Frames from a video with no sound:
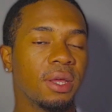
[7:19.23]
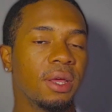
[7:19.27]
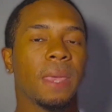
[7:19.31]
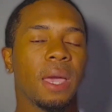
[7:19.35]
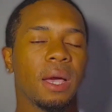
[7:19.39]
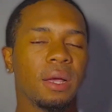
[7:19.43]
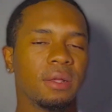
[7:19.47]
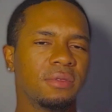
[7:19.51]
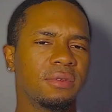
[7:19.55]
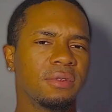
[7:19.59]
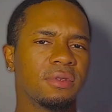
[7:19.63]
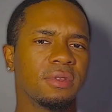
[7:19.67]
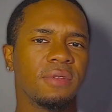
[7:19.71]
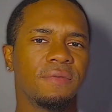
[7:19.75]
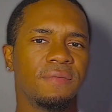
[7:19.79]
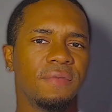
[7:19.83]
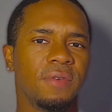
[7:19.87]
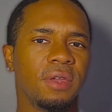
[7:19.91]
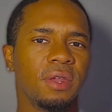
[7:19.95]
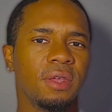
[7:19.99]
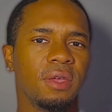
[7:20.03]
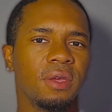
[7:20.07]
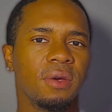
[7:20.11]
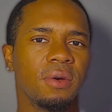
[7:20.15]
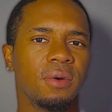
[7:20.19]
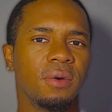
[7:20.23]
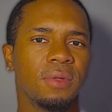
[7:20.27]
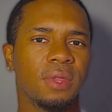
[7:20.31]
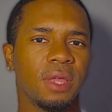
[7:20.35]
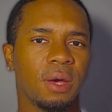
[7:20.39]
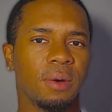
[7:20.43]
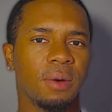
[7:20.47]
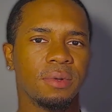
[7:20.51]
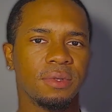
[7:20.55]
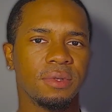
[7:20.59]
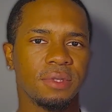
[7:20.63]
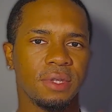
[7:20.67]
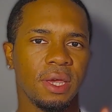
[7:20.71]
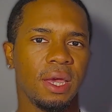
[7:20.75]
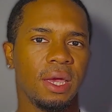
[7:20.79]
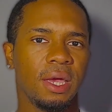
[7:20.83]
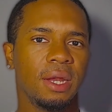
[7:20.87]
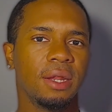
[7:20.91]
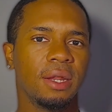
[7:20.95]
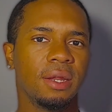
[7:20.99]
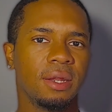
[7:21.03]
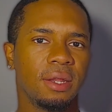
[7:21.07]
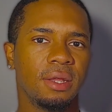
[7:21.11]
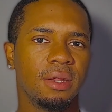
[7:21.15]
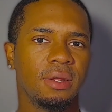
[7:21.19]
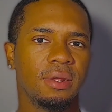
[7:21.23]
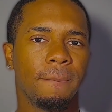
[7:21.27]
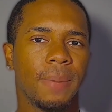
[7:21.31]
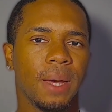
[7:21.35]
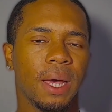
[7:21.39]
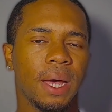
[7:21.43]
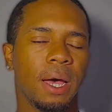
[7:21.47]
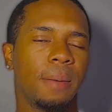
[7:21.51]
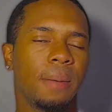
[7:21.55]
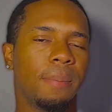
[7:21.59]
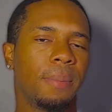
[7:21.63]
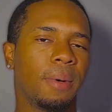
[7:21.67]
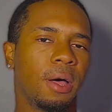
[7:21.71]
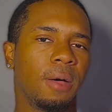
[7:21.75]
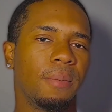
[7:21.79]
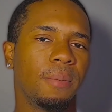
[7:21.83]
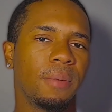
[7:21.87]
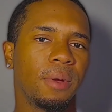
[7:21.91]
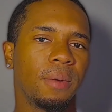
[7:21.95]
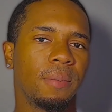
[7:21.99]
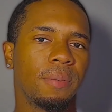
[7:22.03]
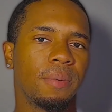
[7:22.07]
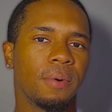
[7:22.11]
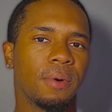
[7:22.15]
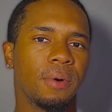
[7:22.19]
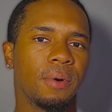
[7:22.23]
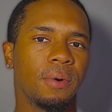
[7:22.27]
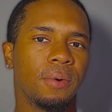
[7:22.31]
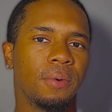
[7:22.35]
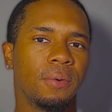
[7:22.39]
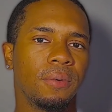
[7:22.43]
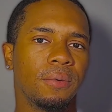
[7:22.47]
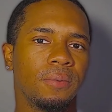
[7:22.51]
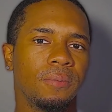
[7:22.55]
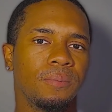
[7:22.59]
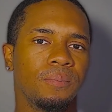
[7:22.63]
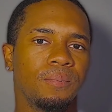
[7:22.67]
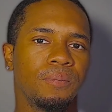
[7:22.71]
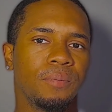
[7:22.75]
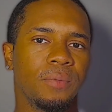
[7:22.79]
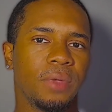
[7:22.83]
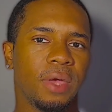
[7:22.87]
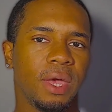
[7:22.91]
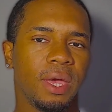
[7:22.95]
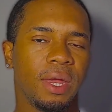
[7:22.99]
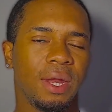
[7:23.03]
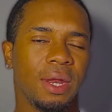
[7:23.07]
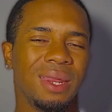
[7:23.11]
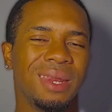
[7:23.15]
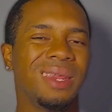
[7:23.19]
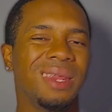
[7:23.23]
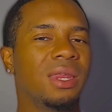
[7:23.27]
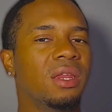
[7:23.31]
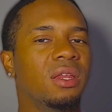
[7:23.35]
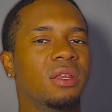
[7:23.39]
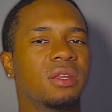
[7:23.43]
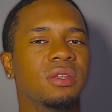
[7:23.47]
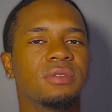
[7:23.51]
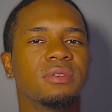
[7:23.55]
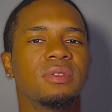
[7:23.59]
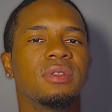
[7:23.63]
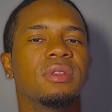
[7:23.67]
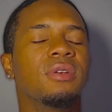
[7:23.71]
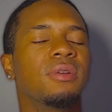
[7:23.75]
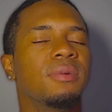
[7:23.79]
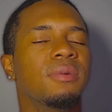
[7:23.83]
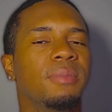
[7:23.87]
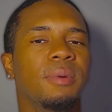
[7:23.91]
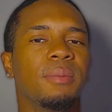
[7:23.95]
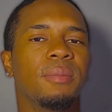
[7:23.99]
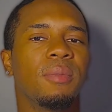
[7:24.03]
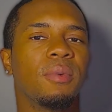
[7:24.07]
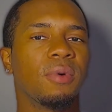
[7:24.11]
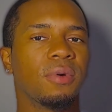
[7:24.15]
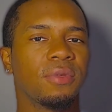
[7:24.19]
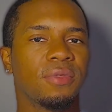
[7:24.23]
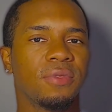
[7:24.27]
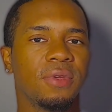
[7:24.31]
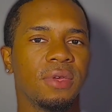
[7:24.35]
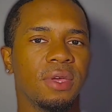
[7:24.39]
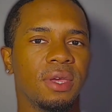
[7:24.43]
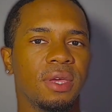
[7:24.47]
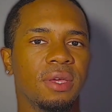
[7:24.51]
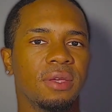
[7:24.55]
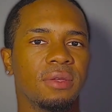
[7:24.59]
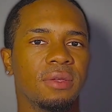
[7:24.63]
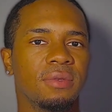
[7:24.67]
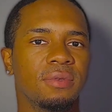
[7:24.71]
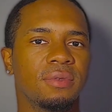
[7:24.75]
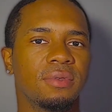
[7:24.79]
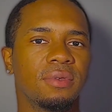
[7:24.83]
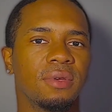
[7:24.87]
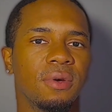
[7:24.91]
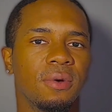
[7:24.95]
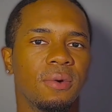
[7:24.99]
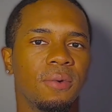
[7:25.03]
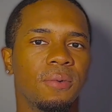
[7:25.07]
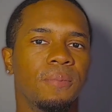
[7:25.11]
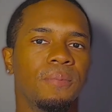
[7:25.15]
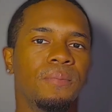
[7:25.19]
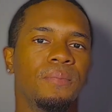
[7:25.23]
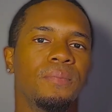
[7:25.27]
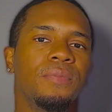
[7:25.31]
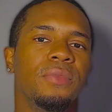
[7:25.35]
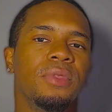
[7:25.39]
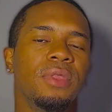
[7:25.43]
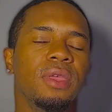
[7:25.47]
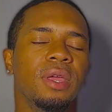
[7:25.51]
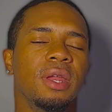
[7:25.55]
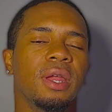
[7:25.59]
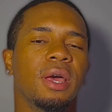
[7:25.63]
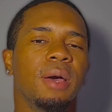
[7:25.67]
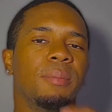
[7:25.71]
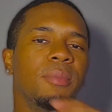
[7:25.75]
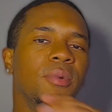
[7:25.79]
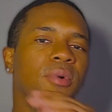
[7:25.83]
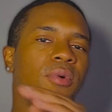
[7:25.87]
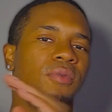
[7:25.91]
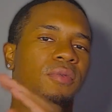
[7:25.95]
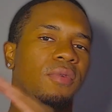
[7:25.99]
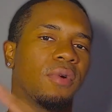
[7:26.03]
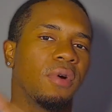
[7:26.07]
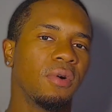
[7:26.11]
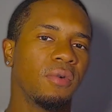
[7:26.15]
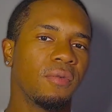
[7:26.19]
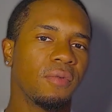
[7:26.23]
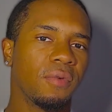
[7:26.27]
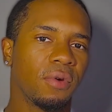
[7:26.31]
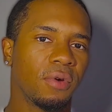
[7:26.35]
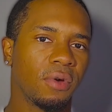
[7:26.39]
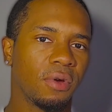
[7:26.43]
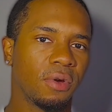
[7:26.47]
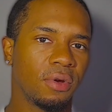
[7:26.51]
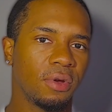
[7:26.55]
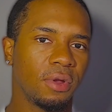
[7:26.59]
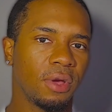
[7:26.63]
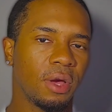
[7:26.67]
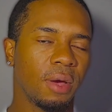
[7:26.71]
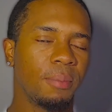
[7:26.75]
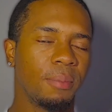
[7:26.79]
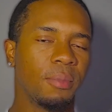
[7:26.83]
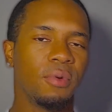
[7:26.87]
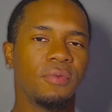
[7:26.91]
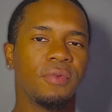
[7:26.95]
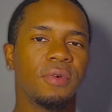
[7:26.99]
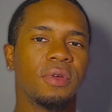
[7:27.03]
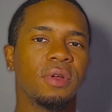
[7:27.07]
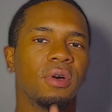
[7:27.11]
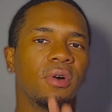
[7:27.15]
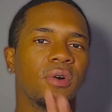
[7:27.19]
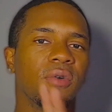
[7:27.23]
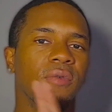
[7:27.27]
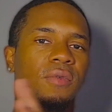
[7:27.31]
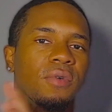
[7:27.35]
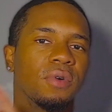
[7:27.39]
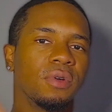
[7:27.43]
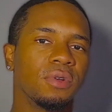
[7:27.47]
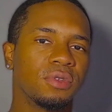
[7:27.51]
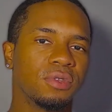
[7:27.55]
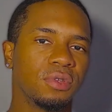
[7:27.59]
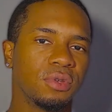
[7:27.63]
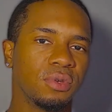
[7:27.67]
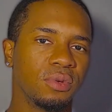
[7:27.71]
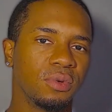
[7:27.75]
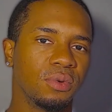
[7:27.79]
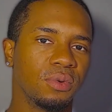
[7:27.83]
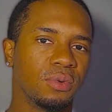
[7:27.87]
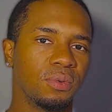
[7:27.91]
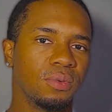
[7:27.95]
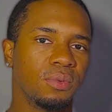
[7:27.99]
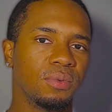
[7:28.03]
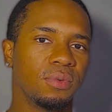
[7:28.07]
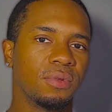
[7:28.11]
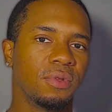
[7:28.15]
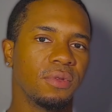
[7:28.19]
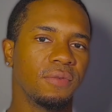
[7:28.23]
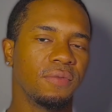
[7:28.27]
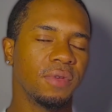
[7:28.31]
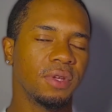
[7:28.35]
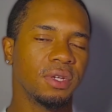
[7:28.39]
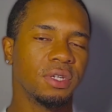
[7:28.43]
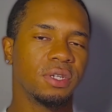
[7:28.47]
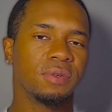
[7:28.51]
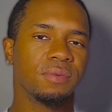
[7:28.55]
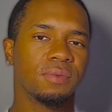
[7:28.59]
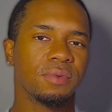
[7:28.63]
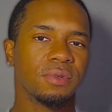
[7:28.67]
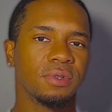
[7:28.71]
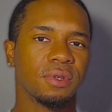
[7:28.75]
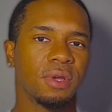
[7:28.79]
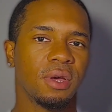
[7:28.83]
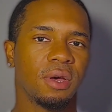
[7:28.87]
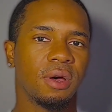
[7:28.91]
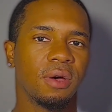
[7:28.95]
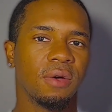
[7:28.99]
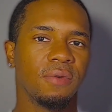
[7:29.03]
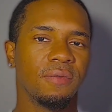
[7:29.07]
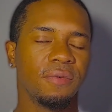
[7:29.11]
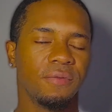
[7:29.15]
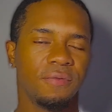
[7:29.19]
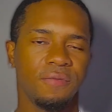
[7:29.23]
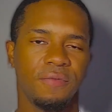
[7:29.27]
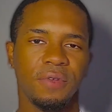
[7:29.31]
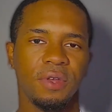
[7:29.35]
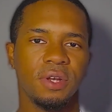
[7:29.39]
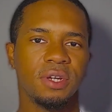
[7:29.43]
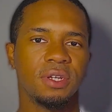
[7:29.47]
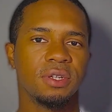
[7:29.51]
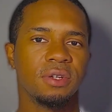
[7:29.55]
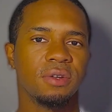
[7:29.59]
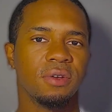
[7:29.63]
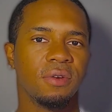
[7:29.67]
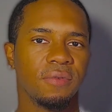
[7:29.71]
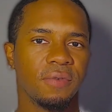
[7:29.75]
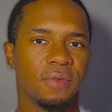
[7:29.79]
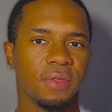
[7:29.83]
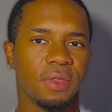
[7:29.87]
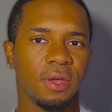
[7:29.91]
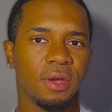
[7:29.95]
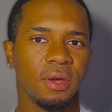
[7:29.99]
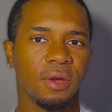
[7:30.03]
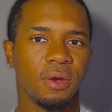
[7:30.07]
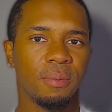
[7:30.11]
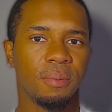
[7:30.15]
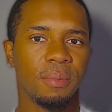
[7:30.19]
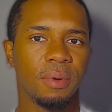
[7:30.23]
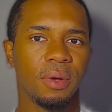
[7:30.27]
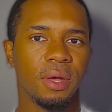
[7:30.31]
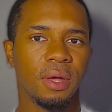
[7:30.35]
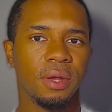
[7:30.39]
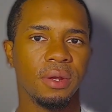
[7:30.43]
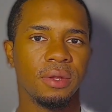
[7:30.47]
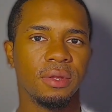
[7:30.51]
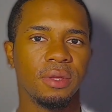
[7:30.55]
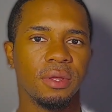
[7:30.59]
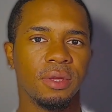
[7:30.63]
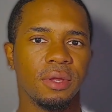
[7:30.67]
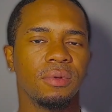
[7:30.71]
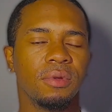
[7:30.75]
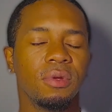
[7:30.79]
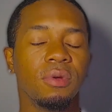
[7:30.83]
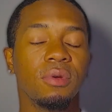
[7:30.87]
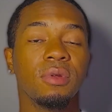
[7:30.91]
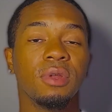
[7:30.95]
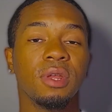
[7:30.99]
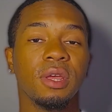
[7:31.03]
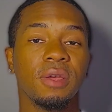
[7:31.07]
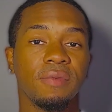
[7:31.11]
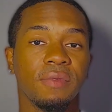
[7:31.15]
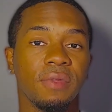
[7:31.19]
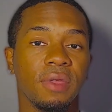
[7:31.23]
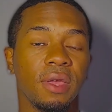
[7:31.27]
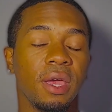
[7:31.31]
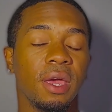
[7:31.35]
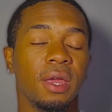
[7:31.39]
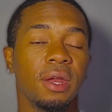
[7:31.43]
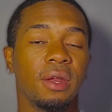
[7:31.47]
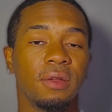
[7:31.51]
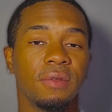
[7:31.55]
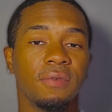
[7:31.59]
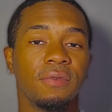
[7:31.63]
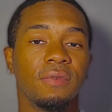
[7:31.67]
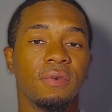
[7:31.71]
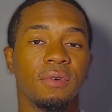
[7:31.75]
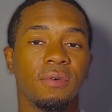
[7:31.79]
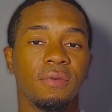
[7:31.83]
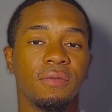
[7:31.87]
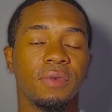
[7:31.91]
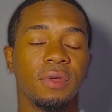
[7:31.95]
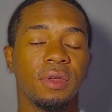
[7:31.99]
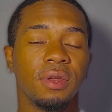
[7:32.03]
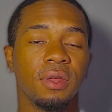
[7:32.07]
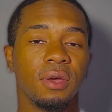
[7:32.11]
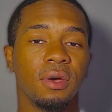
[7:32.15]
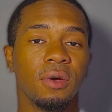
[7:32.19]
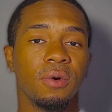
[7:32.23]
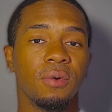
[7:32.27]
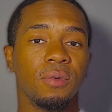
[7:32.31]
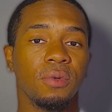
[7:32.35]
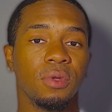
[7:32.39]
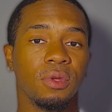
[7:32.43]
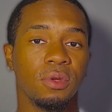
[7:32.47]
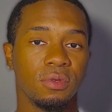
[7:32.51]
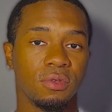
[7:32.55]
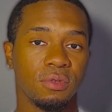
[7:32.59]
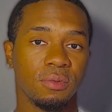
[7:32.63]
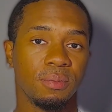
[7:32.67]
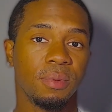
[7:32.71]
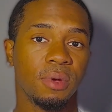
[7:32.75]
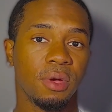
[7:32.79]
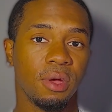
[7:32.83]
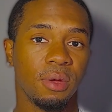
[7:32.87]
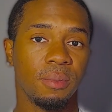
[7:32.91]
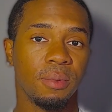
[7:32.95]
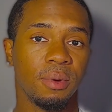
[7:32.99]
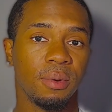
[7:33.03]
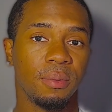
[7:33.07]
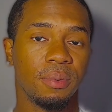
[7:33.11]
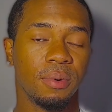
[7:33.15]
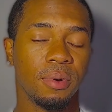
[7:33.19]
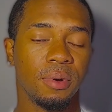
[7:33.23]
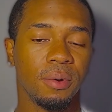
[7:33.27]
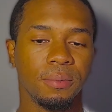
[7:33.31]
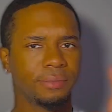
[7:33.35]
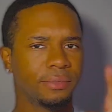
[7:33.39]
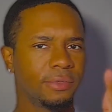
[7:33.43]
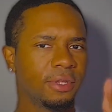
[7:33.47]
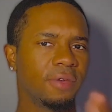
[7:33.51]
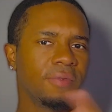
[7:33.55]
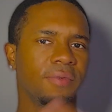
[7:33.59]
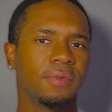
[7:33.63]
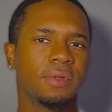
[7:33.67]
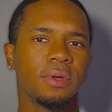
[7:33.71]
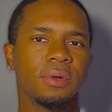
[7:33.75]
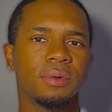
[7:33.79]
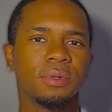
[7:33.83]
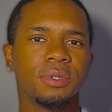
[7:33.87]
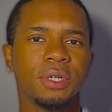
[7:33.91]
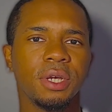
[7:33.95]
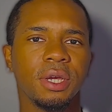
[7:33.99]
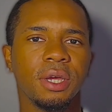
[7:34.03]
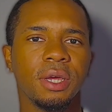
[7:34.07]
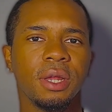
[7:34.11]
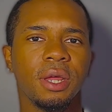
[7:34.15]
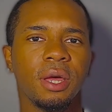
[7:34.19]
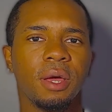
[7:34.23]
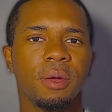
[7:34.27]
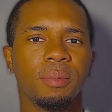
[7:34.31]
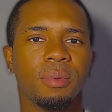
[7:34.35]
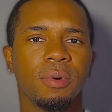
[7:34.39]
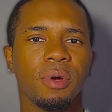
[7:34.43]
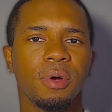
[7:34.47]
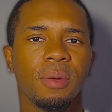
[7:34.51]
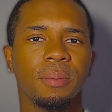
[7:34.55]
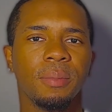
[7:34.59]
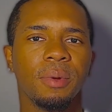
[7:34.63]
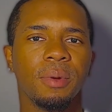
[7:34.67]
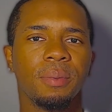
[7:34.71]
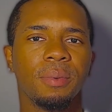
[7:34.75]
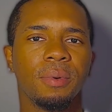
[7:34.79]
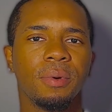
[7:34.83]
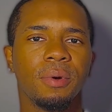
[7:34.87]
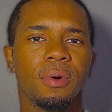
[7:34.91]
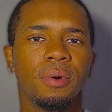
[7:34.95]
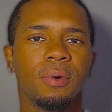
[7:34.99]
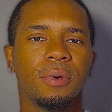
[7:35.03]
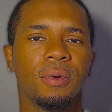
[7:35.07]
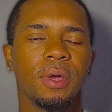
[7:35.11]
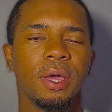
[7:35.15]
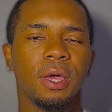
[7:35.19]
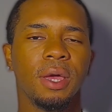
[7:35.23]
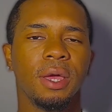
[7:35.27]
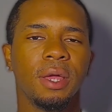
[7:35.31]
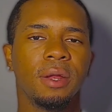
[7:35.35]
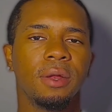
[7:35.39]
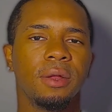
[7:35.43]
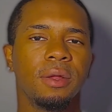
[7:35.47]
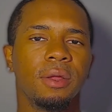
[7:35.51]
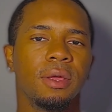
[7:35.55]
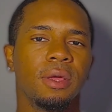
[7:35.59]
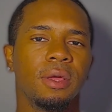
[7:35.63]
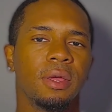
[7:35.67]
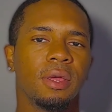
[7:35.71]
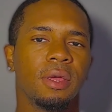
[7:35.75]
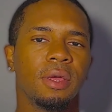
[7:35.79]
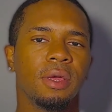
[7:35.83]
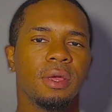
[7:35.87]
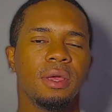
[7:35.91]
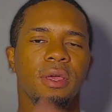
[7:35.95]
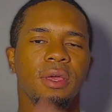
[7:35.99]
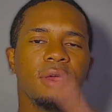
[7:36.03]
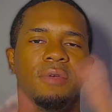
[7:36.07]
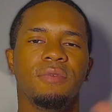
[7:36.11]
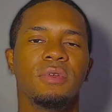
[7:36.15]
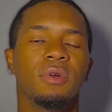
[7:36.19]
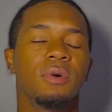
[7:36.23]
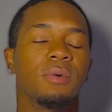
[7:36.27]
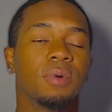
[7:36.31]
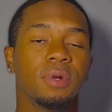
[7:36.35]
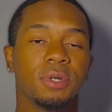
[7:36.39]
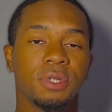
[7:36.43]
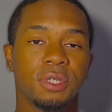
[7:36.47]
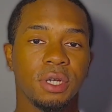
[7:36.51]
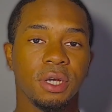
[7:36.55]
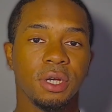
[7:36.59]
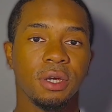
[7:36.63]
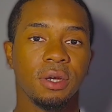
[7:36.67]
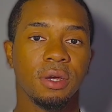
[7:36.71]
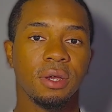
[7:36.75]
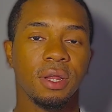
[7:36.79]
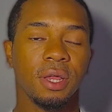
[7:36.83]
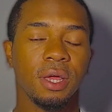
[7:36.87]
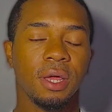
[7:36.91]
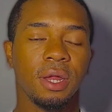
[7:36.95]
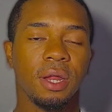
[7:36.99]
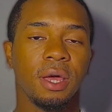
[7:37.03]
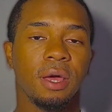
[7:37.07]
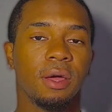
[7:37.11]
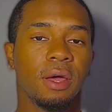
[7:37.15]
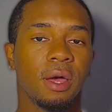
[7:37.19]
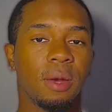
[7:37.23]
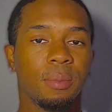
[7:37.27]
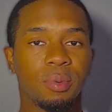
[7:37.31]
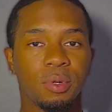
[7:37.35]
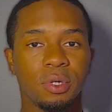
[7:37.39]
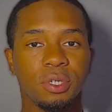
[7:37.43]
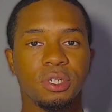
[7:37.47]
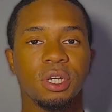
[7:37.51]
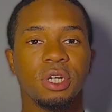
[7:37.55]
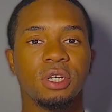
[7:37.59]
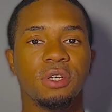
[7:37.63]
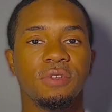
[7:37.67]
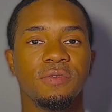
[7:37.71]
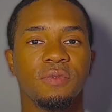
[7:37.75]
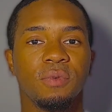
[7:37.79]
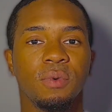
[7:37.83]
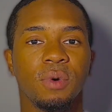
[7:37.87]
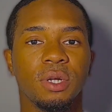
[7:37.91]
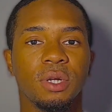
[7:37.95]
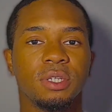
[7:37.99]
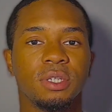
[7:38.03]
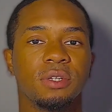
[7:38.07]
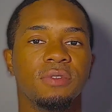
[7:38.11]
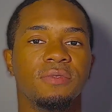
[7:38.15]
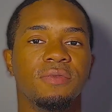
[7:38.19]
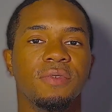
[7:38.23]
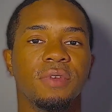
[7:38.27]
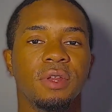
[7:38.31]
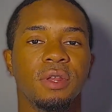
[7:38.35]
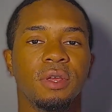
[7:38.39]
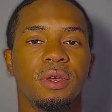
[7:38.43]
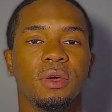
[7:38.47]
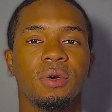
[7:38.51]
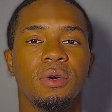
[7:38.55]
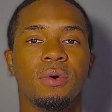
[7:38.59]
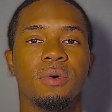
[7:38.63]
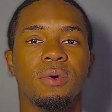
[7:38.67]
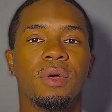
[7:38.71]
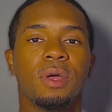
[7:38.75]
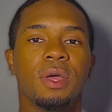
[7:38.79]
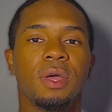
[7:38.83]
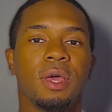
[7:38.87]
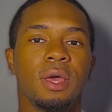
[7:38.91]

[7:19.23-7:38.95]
I took the video that was edited by Palmier Pro and it needed just a little bit more things, so then I move it over to DaVinci Resolve and finish it over there. But you can definitely edit a full video using Palmier Pro. Definitely go check out Palmier Pro, and if you don't want to check all that out, I appreciate you for watching this video.